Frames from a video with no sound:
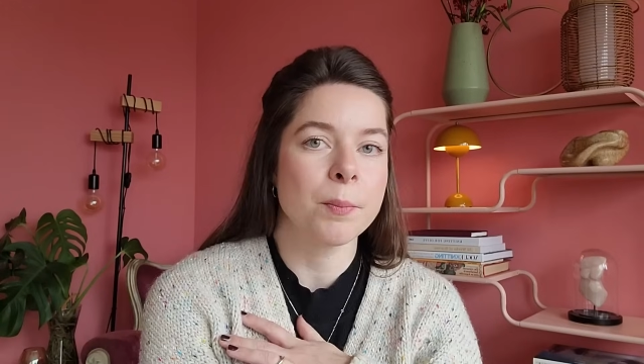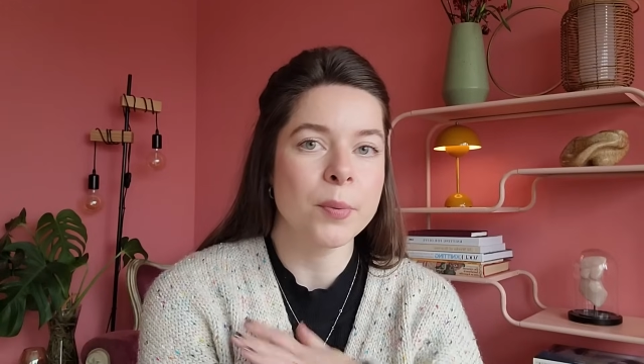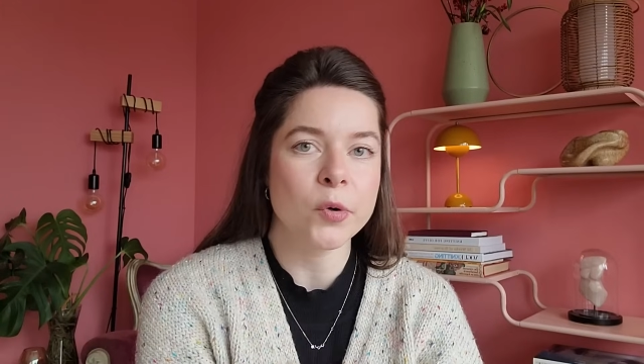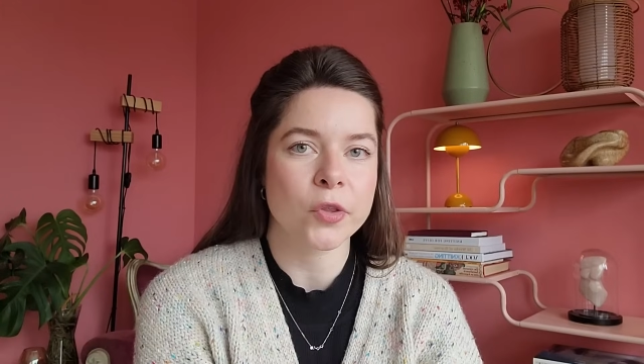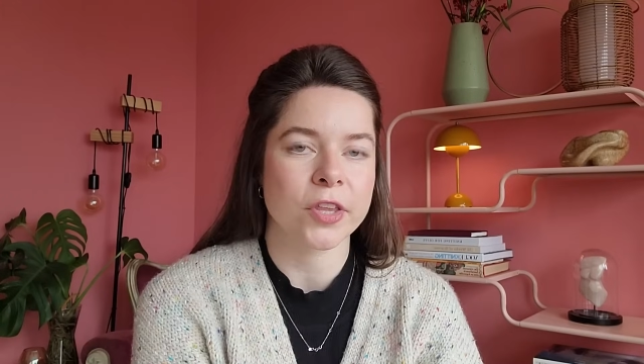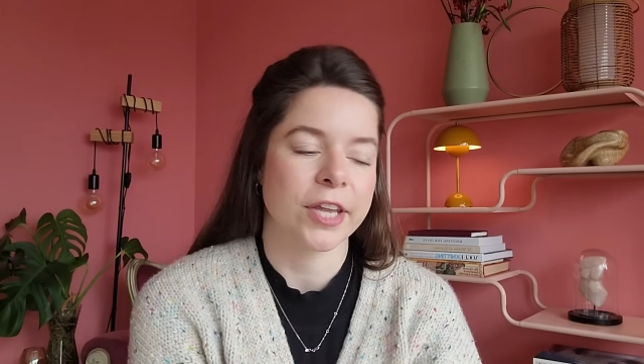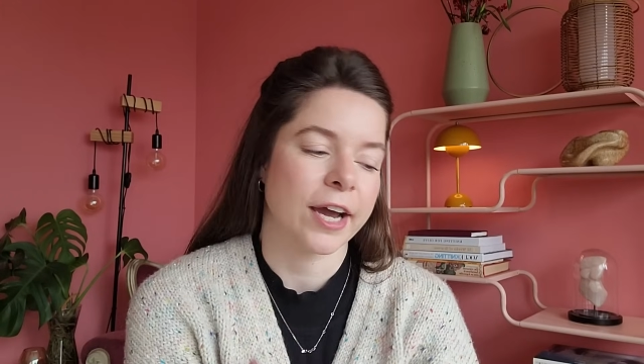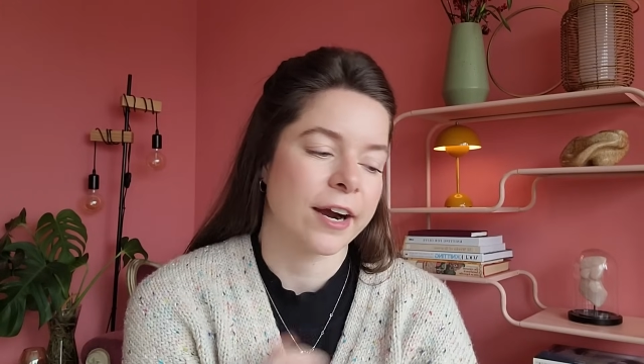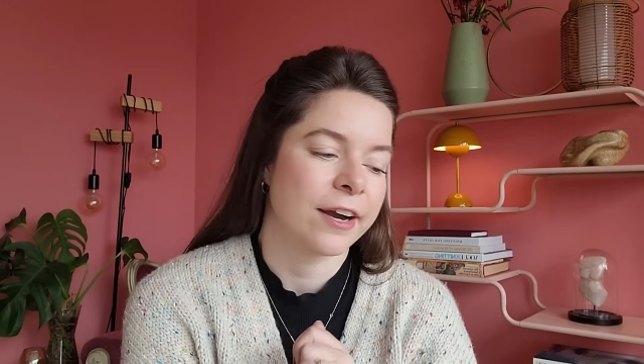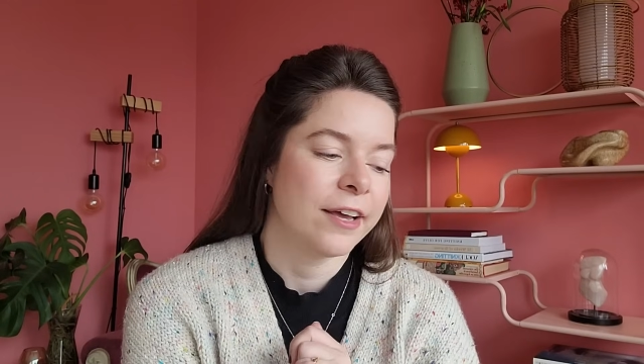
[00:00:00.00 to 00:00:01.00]
booth
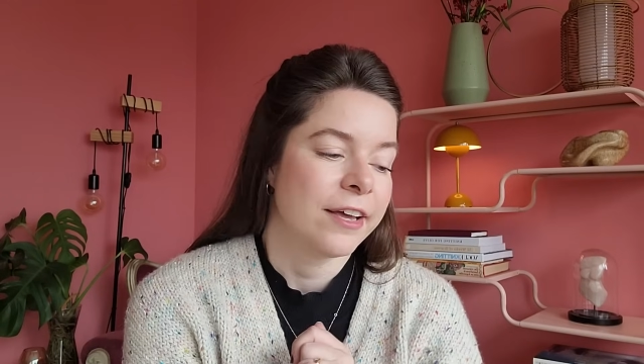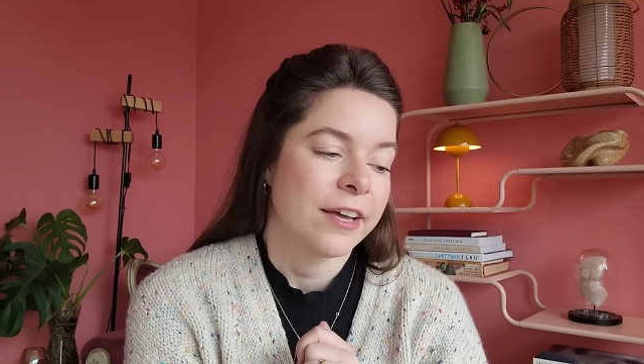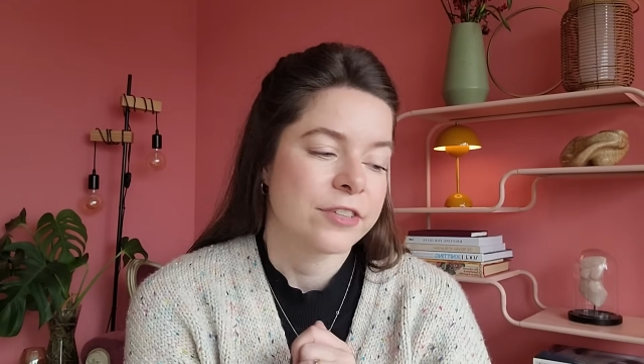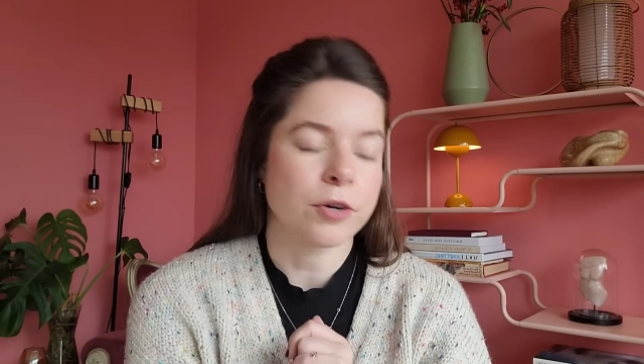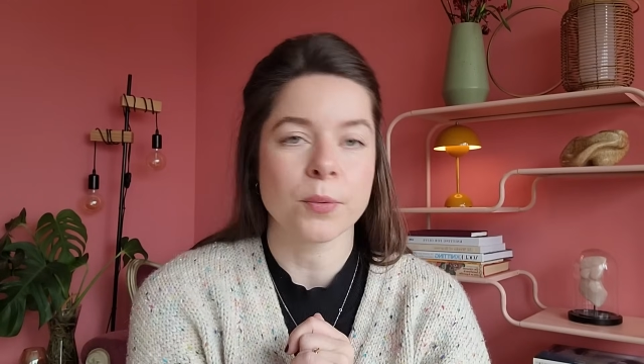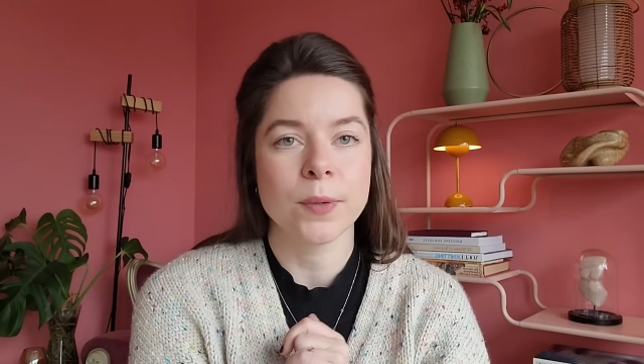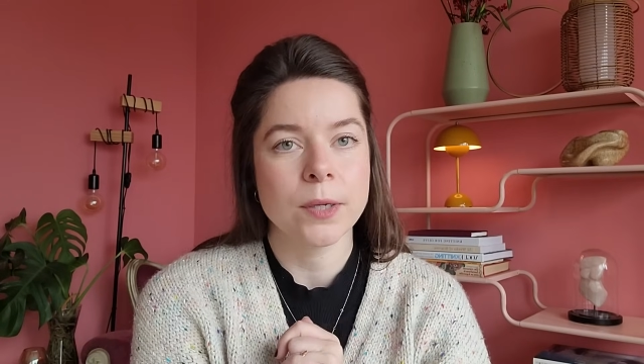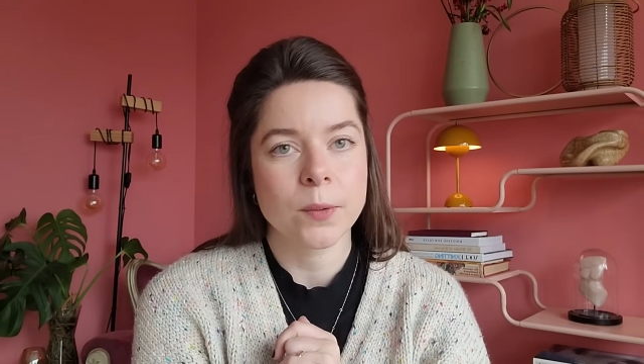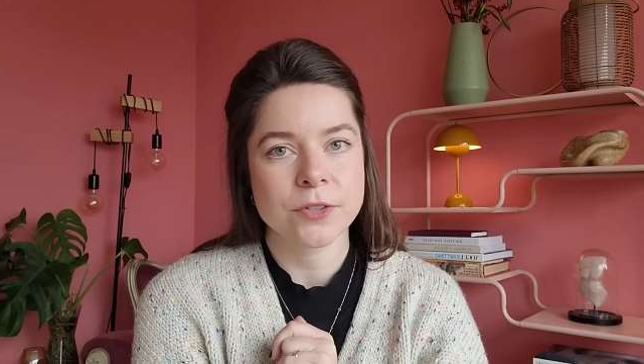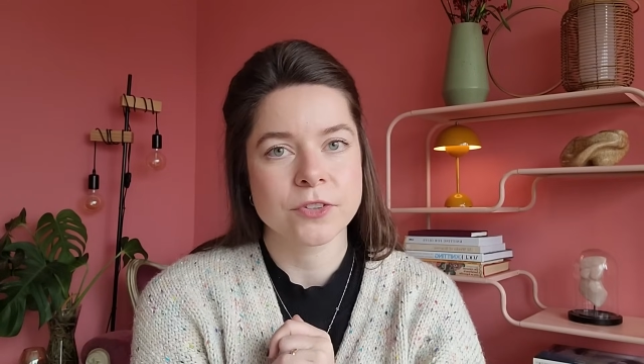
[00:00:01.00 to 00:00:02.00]
there. So I really
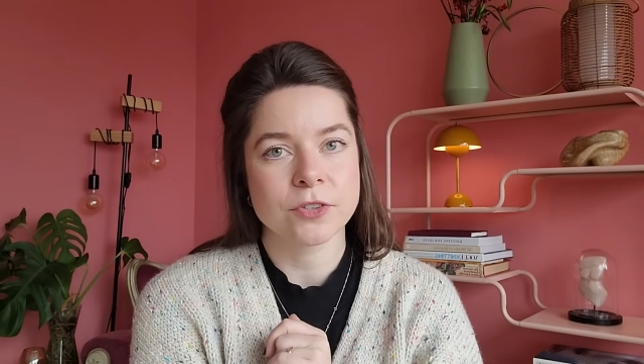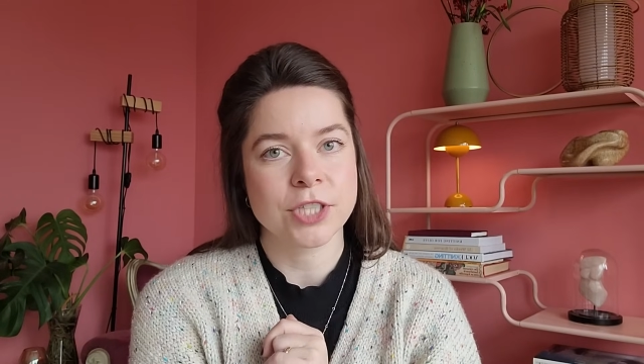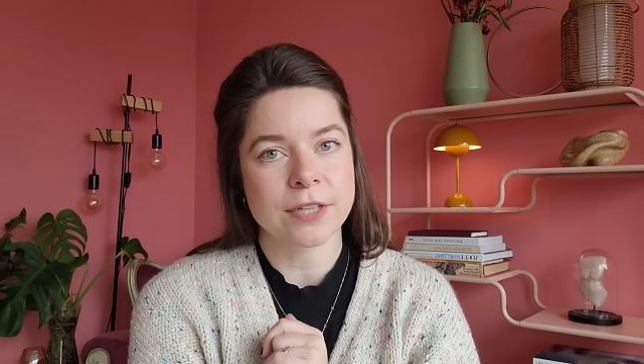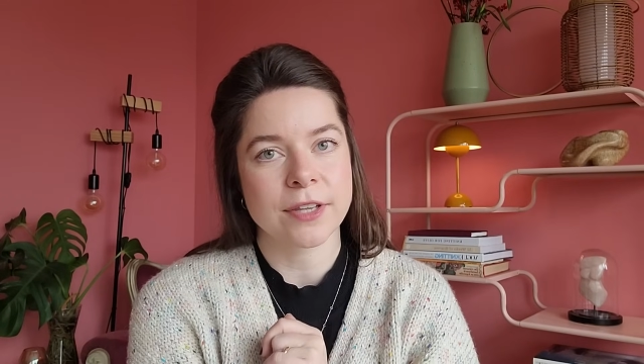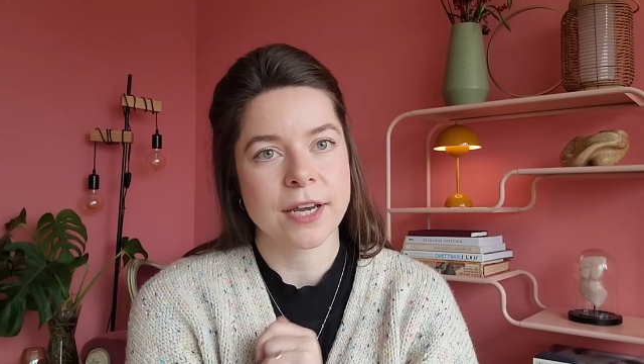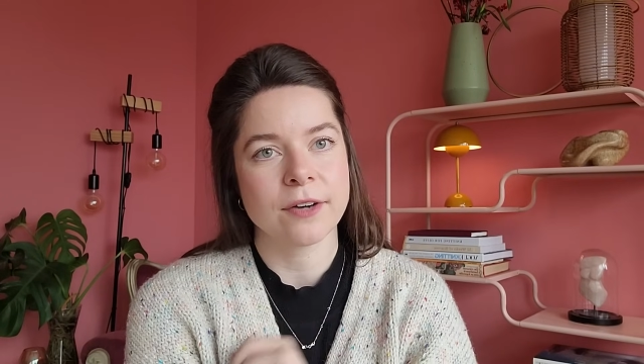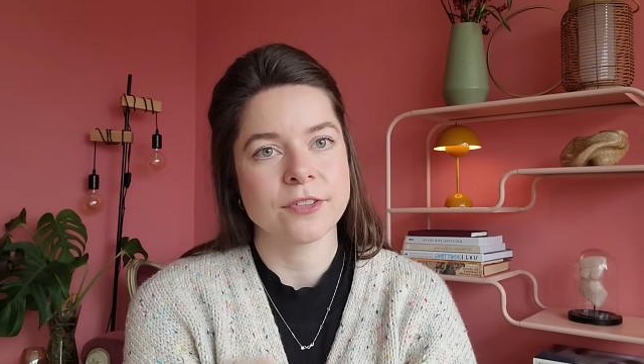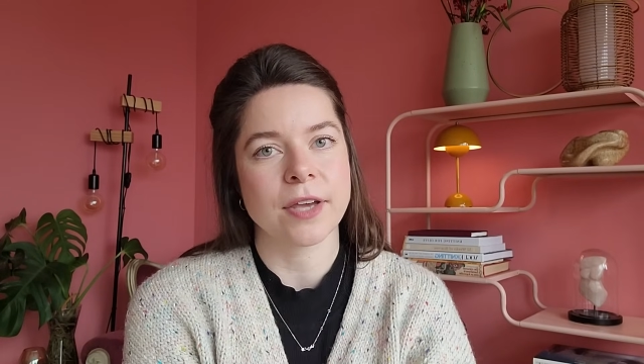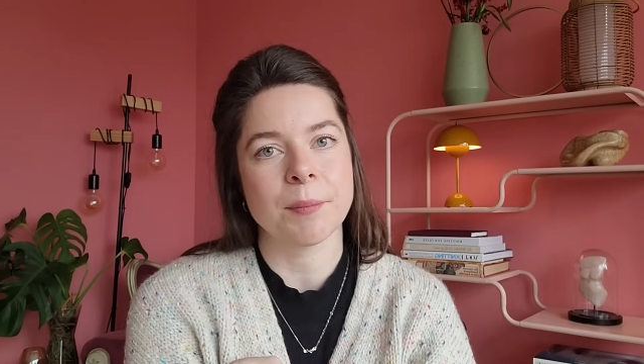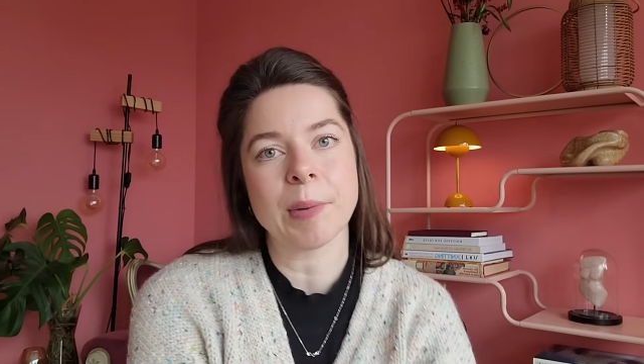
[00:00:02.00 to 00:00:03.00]
wanted to check that
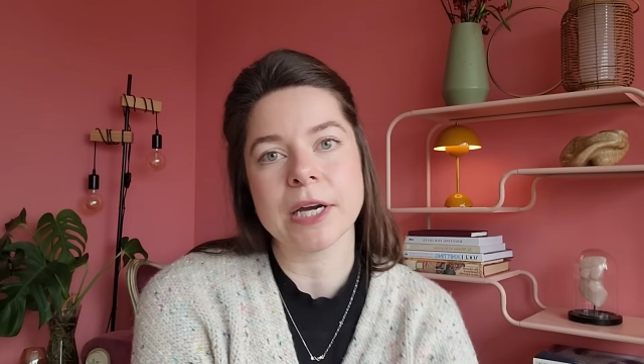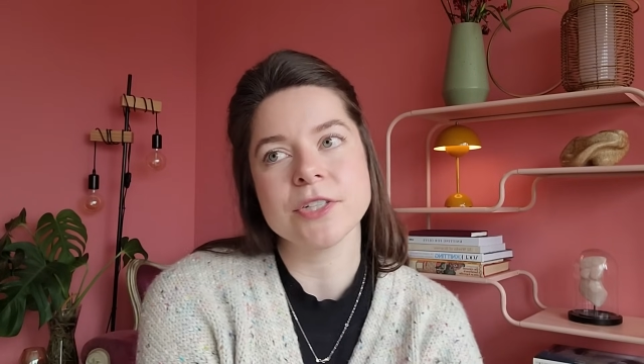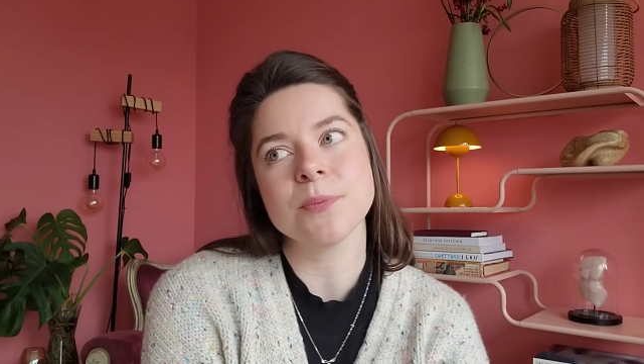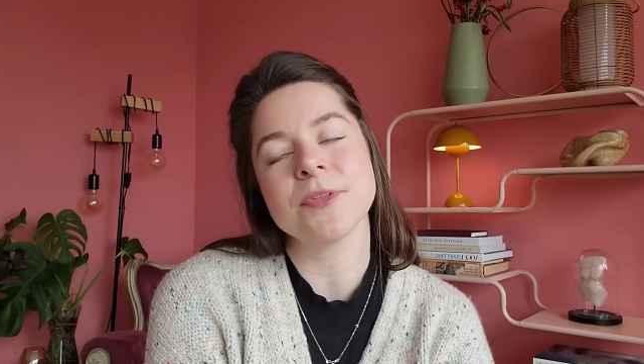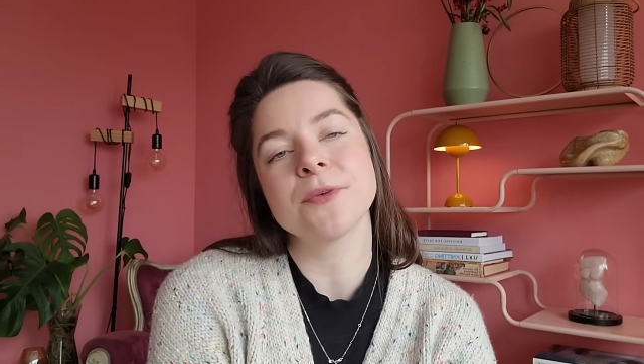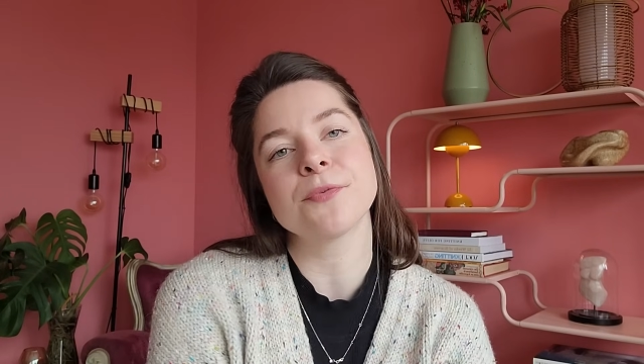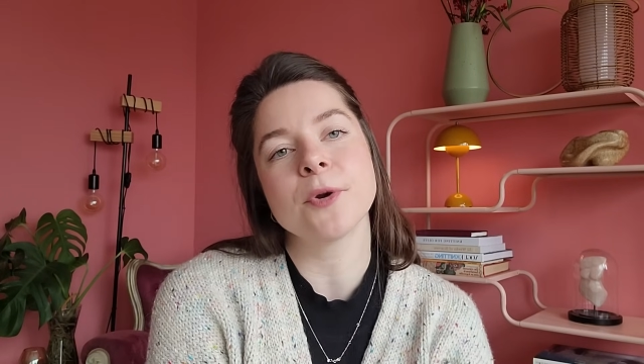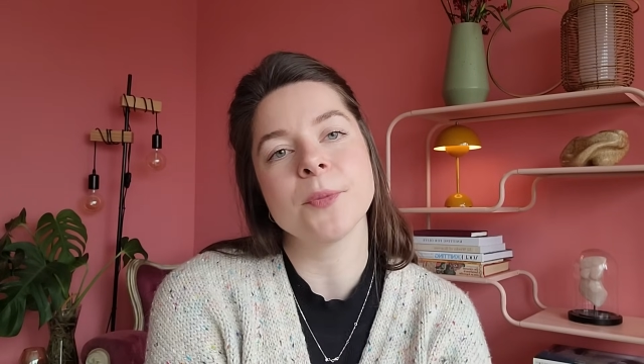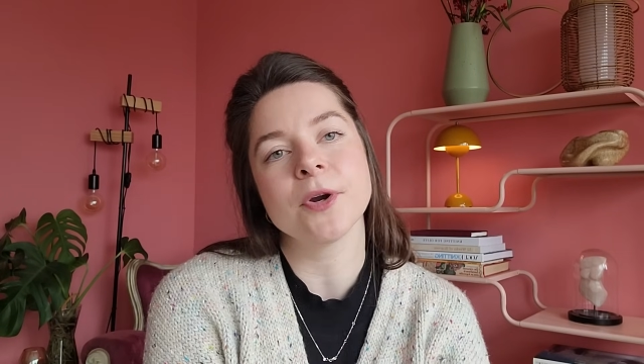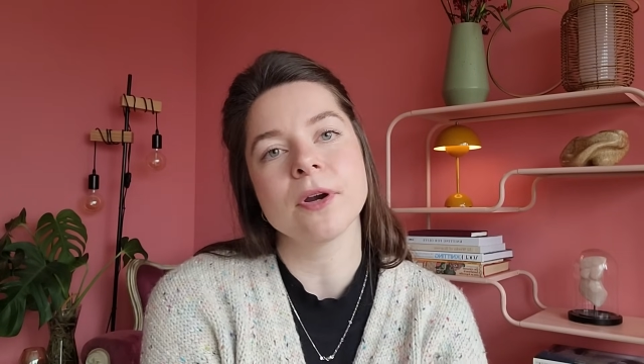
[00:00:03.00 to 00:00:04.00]
out and buy something
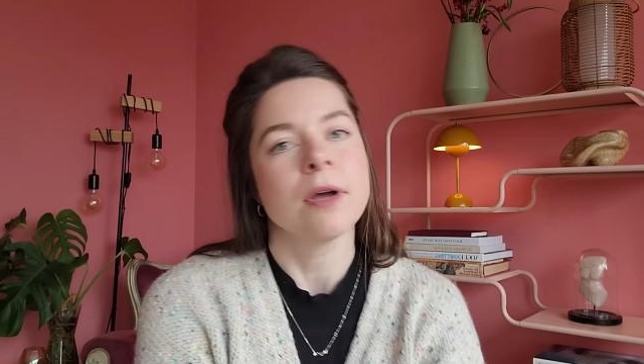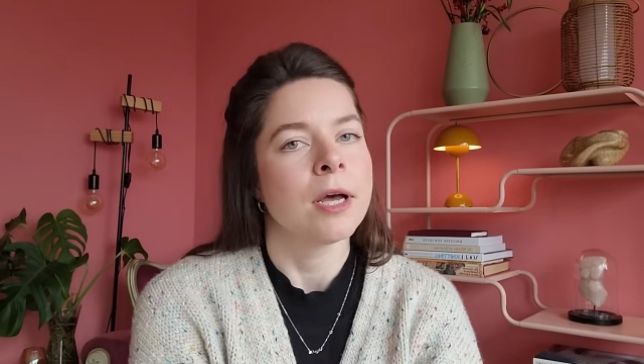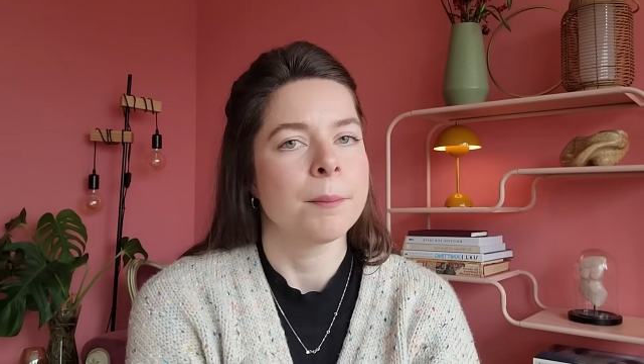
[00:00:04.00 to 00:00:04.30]
from her,